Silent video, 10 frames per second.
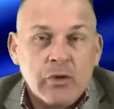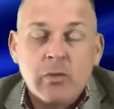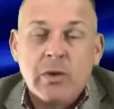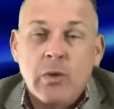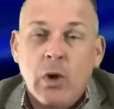True
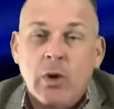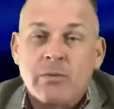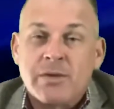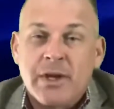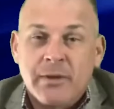Blue
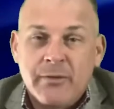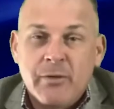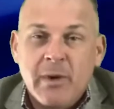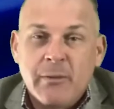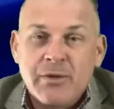Homes, thank you for
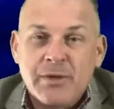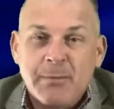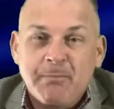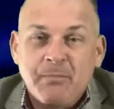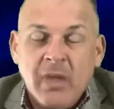your
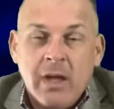membership.